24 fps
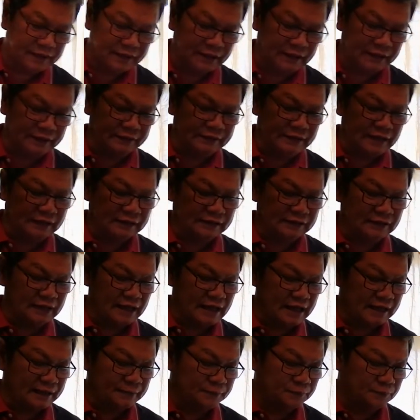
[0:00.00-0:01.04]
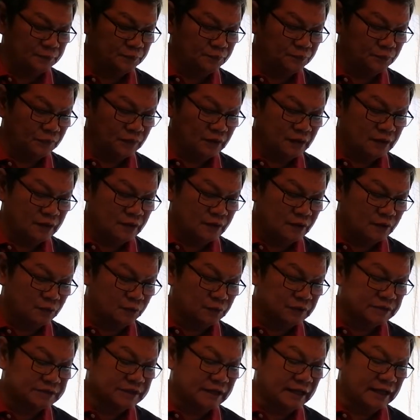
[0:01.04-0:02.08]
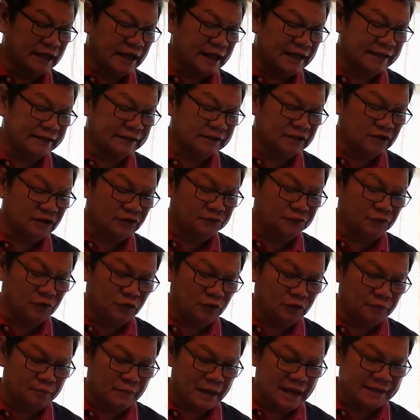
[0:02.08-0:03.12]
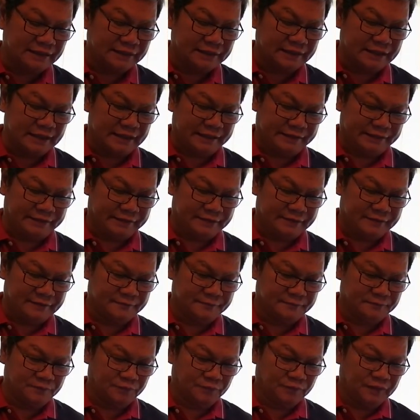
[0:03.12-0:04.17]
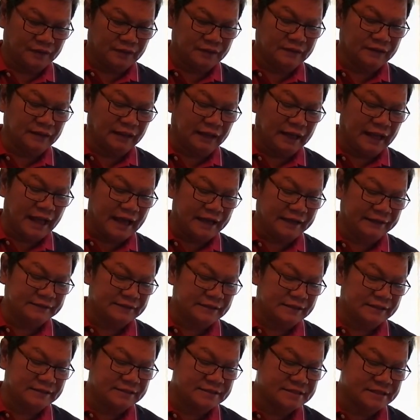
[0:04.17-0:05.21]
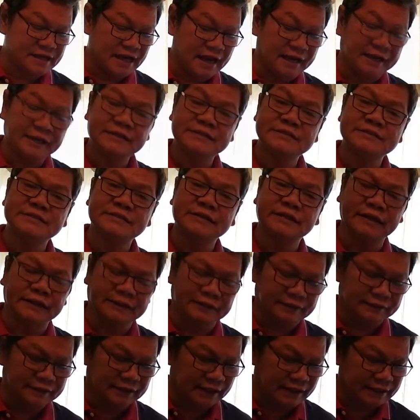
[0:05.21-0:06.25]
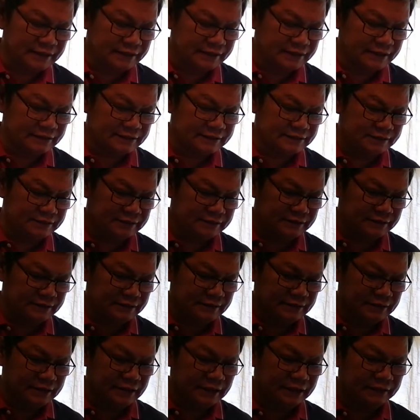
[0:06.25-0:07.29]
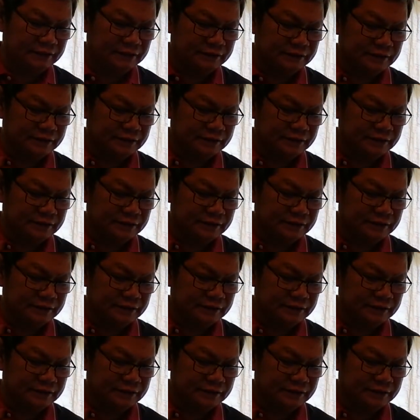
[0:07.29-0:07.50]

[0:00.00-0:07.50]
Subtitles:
and that life was the light of all mankind. The light shines in the darkness, and the